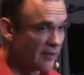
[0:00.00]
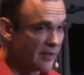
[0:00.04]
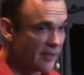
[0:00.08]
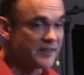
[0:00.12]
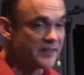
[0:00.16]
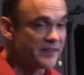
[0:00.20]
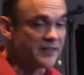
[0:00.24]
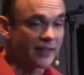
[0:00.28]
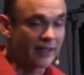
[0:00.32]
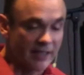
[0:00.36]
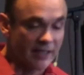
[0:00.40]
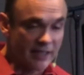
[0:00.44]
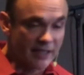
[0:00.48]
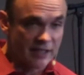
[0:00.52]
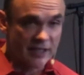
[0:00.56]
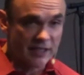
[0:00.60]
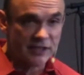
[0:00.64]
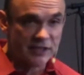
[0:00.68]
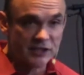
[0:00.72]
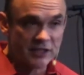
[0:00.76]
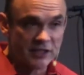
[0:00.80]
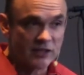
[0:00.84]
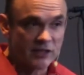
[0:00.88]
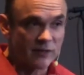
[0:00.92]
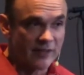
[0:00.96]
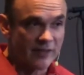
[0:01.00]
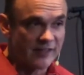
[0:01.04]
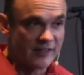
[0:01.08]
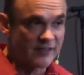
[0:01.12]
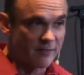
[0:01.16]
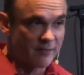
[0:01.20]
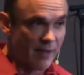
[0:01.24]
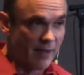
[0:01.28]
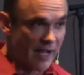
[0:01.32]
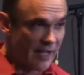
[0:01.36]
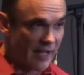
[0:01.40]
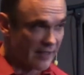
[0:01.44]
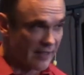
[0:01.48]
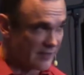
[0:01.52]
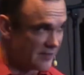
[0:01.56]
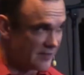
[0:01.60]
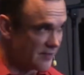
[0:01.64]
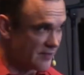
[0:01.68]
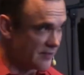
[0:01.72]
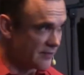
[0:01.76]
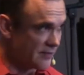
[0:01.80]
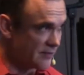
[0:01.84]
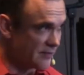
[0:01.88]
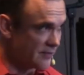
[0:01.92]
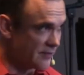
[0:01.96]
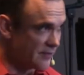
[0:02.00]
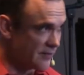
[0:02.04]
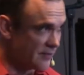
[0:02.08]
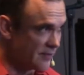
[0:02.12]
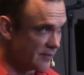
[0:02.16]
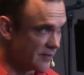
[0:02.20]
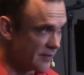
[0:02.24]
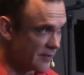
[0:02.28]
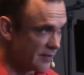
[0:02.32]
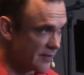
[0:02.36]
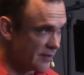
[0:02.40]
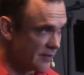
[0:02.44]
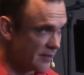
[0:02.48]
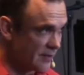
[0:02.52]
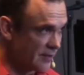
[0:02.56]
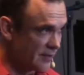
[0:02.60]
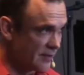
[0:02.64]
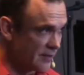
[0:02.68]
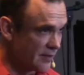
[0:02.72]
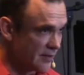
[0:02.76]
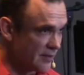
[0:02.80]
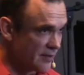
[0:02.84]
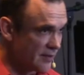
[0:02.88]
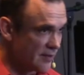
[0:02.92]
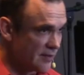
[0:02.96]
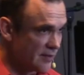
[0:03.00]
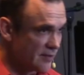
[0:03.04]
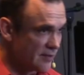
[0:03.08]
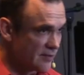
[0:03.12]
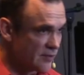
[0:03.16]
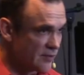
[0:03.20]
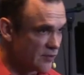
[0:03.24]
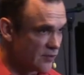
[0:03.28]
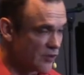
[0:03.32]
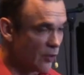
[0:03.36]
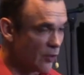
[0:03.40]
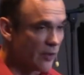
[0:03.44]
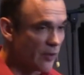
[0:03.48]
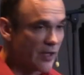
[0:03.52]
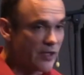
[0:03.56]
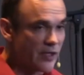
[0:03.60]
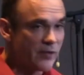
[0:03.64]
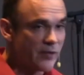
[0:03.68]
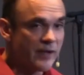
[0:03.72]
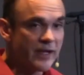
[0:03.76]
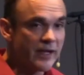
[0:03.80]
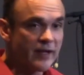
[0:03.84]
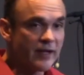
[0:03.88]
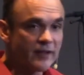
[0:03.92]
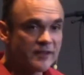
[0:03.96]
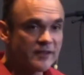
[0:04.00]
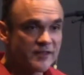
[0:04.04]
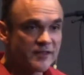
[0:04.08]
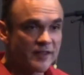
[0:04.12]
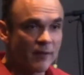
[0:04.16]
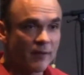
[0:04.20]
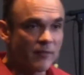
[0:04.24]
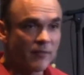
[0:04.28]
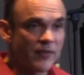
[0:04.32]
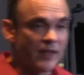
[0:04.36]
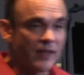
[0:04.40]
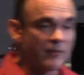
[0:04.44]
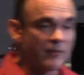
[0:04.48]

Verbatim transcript: It's a conditioned response. So when you hear something